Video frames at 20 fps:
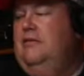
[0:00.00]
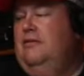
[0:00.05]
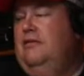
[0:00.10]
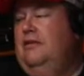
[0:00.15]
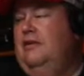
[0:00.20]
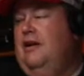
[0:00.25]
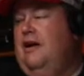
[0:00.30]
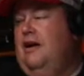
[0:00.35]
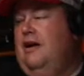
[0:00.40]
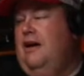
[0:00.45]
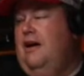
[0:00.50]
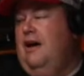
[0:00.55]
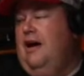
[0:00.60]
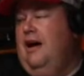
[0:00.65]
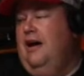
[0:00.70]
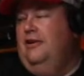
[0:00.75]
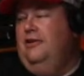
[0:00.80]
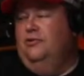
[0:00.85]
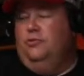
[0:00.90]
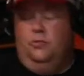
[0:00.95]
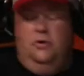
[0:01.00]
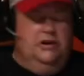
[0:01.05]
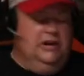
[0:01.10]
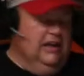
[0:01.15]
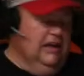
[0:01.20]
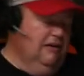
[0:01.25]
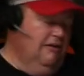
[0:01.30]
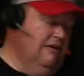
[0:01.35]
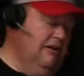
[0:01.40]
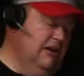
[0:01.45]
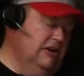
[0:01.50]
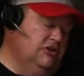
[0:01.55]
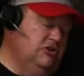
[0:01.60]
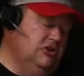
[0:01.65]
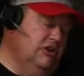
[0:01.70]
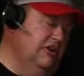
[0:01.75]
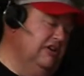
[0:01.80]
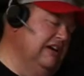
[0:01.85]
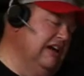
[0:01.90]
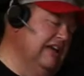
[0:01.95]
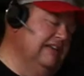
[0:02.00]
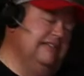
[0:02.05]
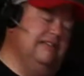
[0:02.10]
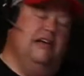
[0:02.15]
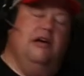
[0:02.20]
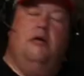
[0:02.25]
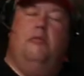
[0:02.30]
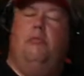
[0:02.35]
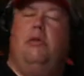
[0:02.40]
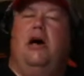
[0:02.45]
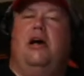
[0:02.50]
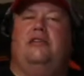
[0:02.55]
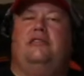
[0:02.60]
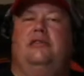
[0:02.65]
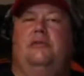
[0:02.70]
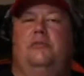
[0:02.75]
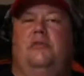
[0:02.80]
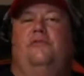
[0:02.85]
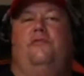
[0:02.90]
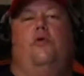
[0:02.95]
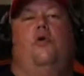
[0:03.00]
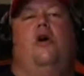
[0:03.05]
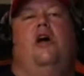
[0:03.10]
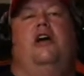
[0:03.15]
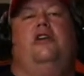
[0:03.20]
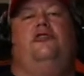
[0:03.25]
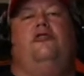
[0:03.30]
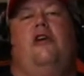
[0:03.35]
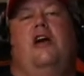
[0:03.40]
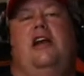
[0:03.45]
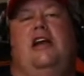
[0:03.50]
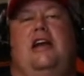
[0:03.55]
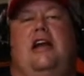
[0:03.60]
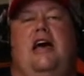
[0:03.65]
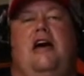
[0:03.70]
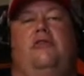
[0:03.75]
I just wanted to get on and show you guys the unboxing before I tried it out